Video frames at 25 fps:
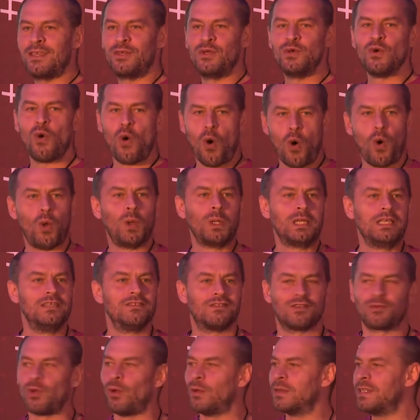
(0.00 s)
you all
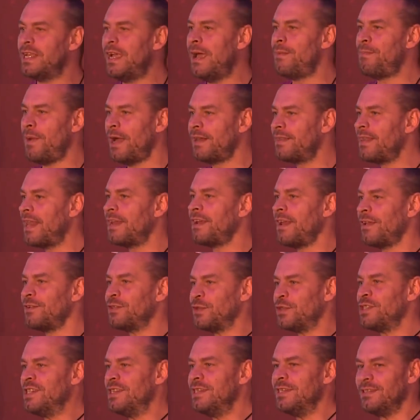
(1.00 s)
install the app and then
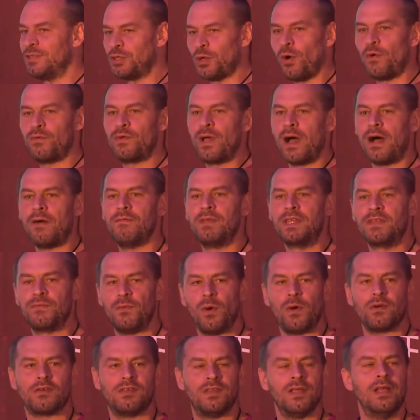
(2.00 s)
show you how it
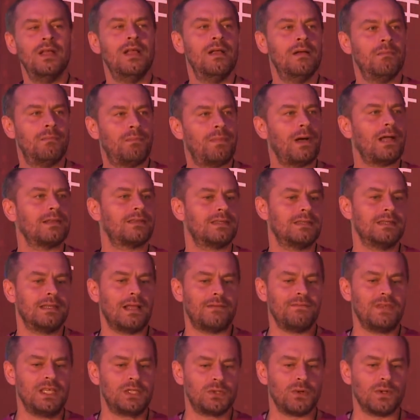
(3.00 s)
works. But
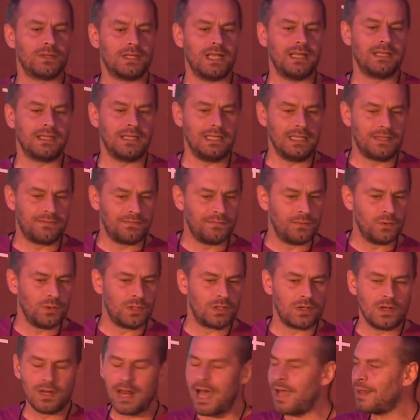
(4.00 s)
we thought that it
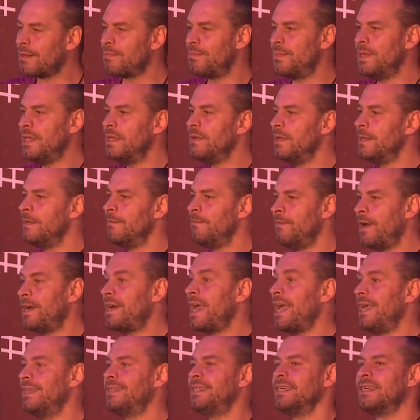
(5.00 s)
would not be very
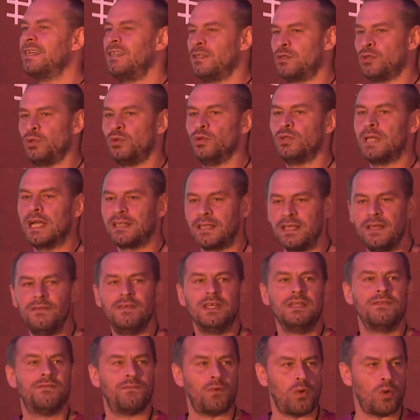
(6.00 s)
ethical to do that,
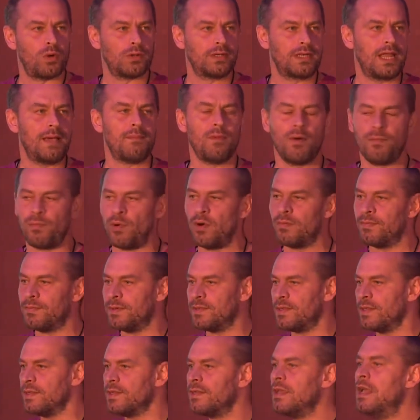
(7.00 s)
even for demo
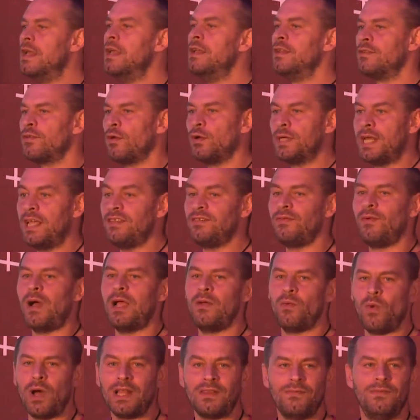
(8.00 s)
purposes. So that's why
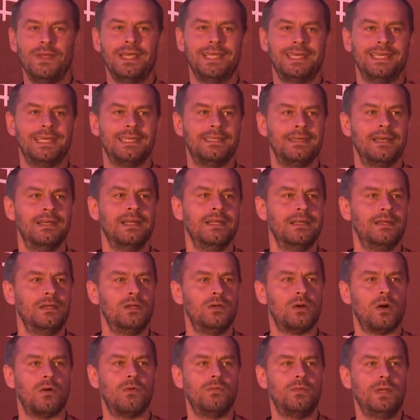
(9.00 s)
what we did,
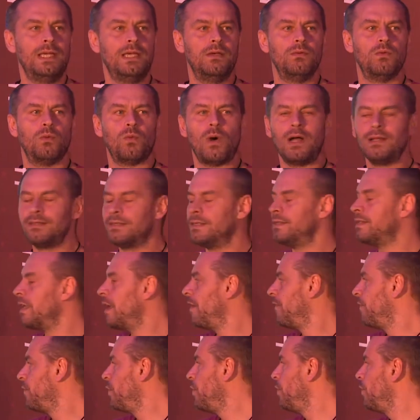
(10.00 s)
we wanted
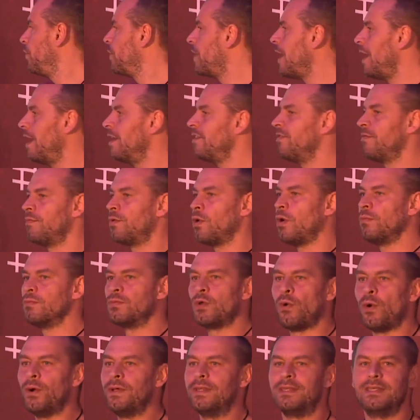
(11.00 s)
a few guys from the
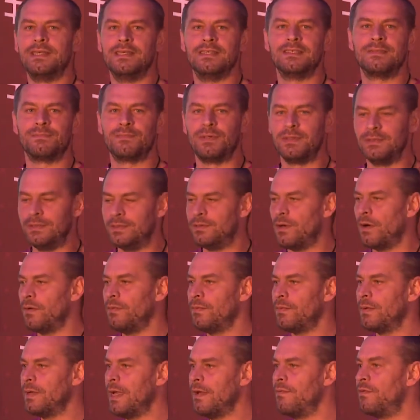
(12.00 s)
audience,
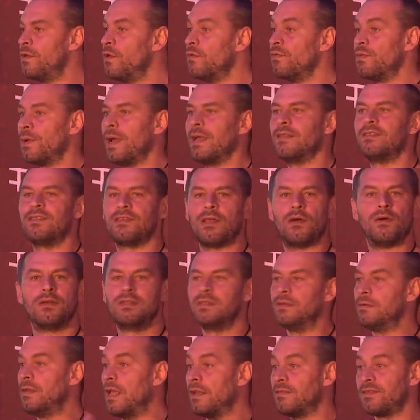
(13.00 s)
a few friends, or
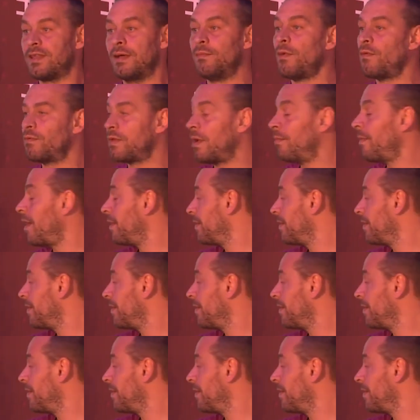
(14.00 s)
some of them are